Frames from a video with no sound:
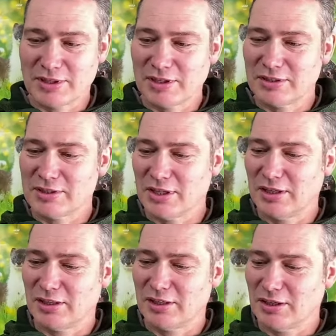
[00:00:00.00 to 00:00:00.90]
they can
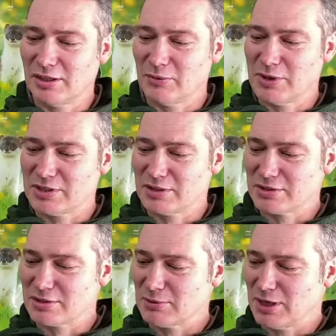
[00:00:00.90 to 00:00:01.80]
take
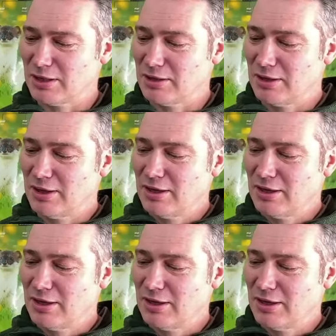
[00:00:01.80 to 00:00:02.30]
weasels as well.